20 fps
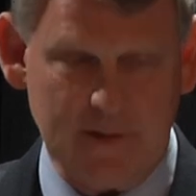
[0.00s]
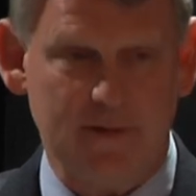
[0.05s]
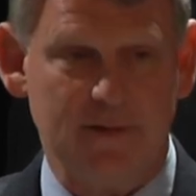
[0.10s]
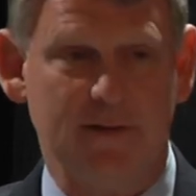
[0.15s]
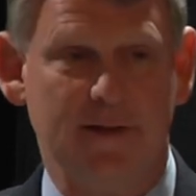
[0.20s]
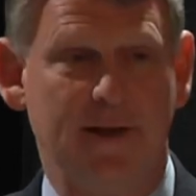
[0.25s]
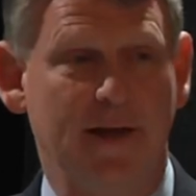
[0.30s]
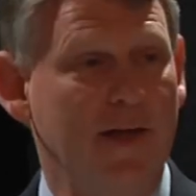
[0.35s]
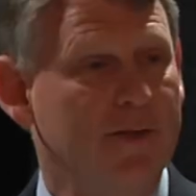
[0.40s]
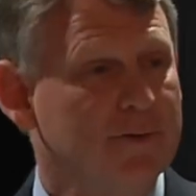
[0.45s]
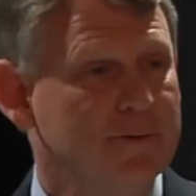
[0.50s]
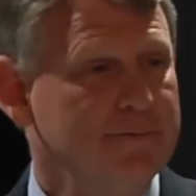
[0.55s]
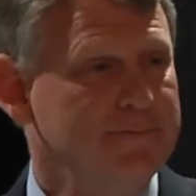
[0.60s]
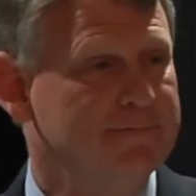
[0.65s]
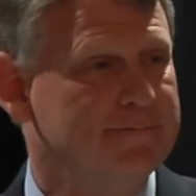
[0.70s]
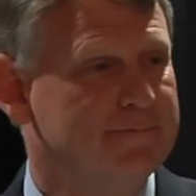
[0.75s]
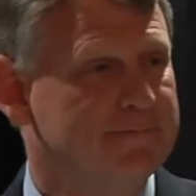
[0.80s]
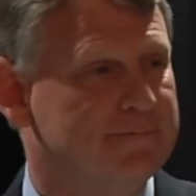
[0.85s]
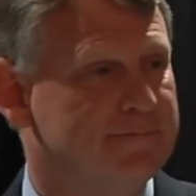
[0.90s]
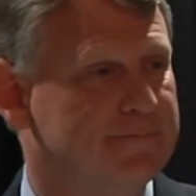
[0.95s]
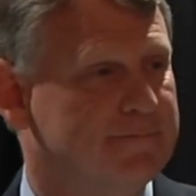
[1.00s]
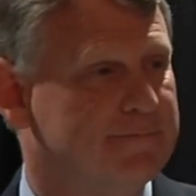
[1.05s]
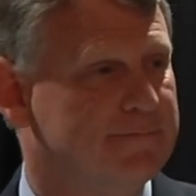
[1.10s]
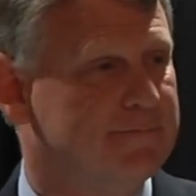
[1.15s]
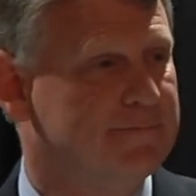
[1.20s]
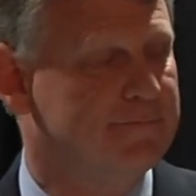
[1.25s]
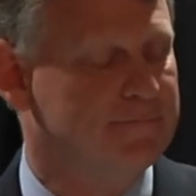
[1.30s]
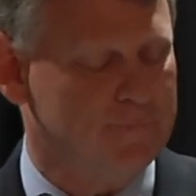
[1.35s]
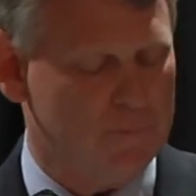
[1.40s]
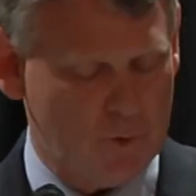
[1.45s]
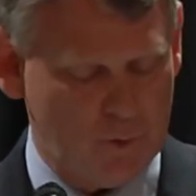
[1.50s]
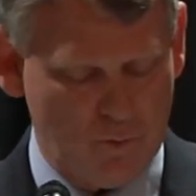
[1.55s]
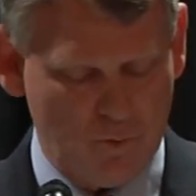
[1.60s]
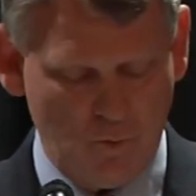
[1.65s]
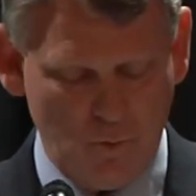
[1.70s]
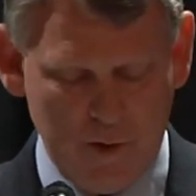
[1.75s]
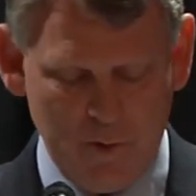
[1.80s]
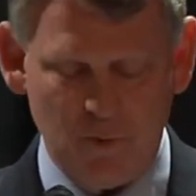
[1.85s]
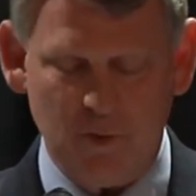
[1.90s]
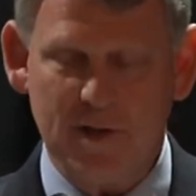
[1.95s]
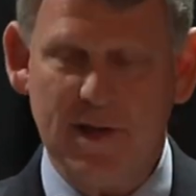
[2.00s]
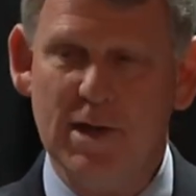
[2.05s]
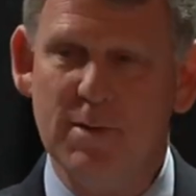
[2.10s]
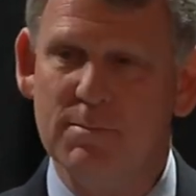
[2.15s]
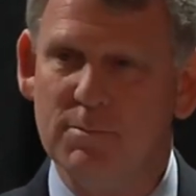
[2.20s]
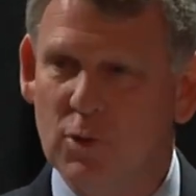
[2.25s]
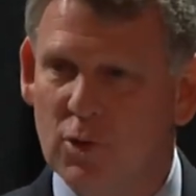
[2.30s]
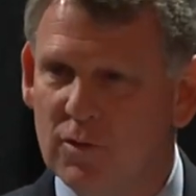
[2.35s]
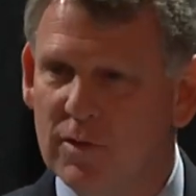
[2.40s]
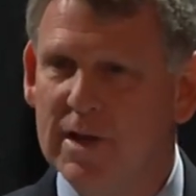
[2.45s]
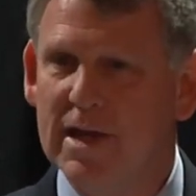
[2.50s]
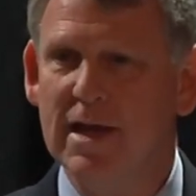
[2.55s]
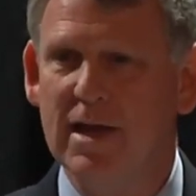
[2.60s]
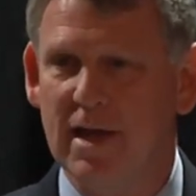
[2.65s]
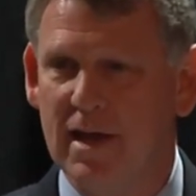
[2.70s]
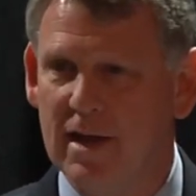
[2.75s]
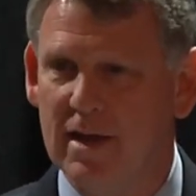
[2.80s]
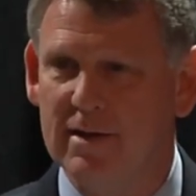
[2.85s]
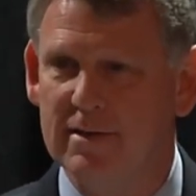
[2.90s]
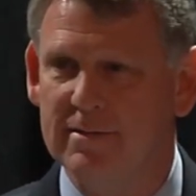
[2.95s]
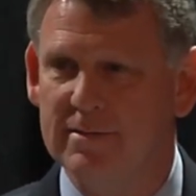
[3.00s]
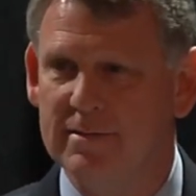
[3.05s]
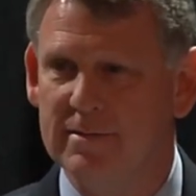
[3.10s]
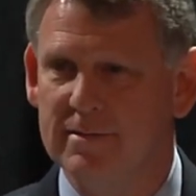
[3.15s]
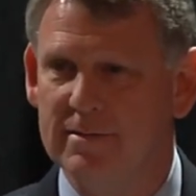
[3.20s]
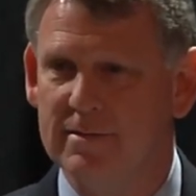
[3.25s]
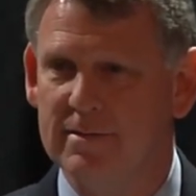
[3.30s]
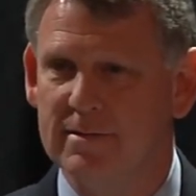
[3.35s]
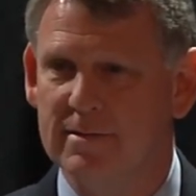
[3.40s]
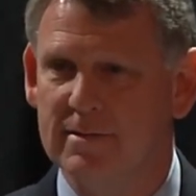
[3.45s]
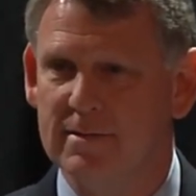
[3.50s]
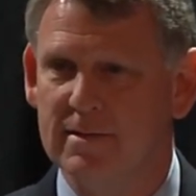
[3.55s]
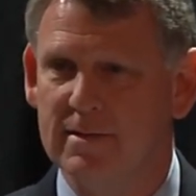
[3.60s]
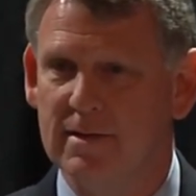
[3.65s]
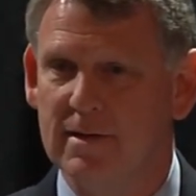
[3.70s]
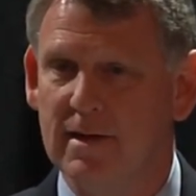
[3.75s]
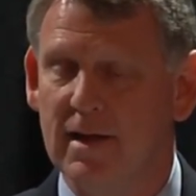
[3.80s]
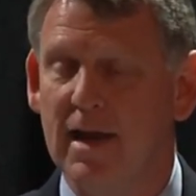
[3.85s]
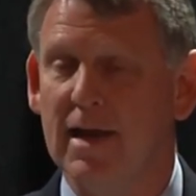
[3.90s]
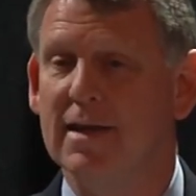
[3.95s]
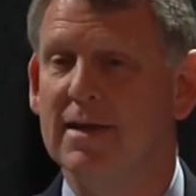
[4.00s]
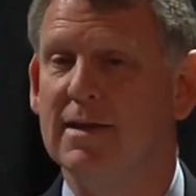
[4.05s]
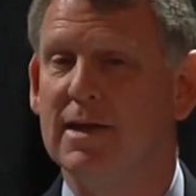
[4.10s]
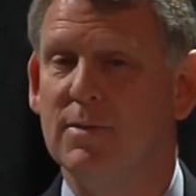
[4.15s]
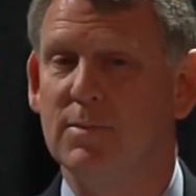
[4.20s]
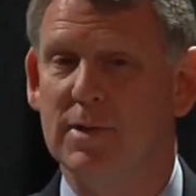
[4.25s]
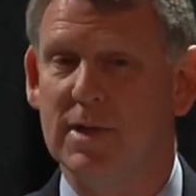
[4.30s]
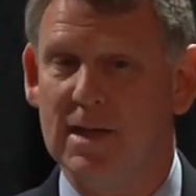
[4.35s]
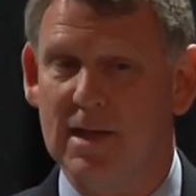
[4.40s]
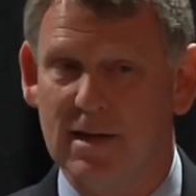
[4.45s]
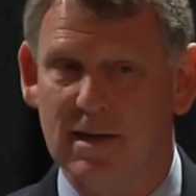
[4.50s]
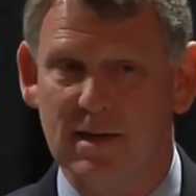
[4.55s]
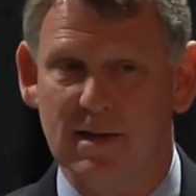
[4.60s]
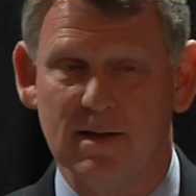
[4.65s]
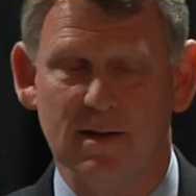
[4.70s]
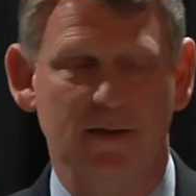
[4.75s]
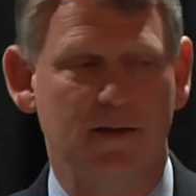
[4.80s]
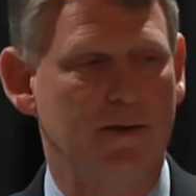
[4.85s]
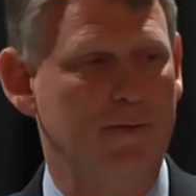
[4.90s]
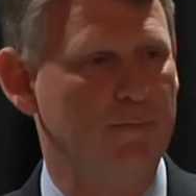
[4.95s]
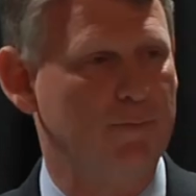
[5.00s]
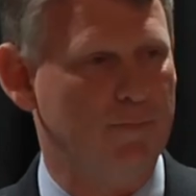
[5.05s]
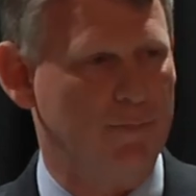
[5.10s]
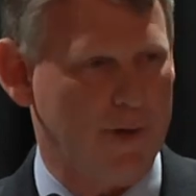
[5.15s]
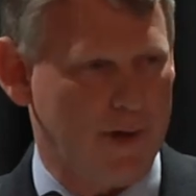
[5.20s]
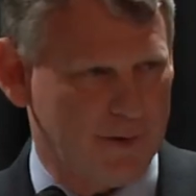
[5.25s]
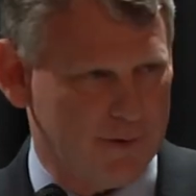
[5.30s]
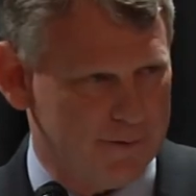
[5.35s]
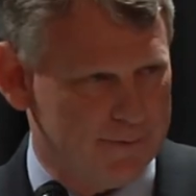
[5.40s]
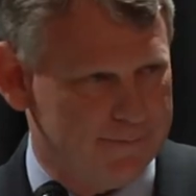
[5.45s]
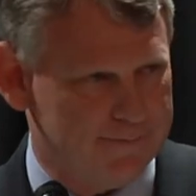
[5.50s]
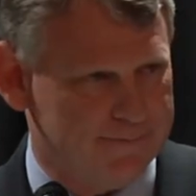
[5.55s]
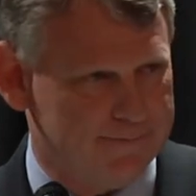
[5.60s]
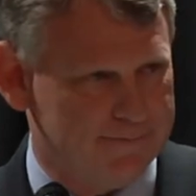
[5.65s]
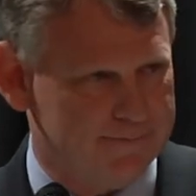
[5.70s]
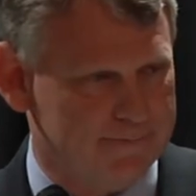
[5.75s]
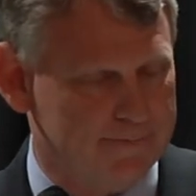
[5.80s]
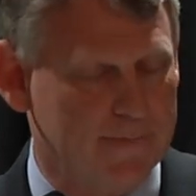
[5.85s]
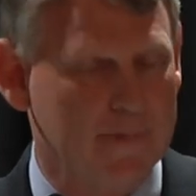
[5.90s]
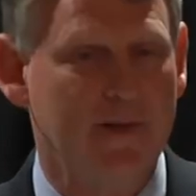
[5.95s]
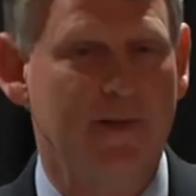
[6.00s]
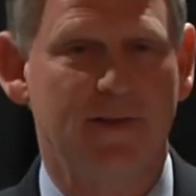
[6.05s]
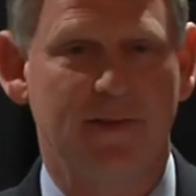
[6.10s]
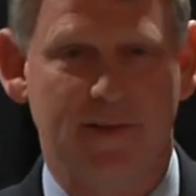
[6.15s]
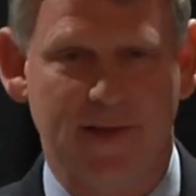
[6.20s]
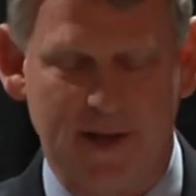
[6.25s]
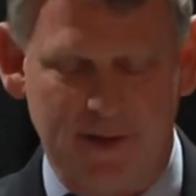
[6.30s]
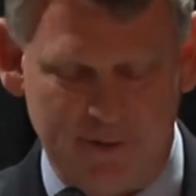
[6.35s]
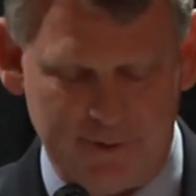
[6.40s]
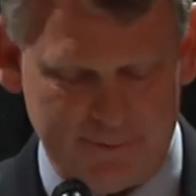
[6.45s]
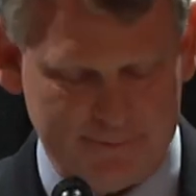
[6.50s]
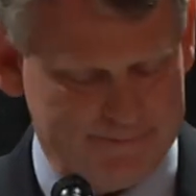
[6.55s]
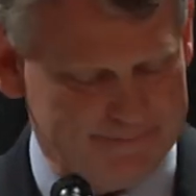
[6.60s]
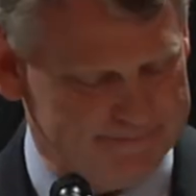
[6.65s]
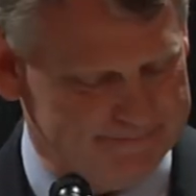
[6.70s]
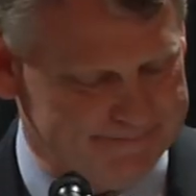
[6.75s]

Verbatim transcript: Together, we will keep moving ahead and keep getting better. Thank you.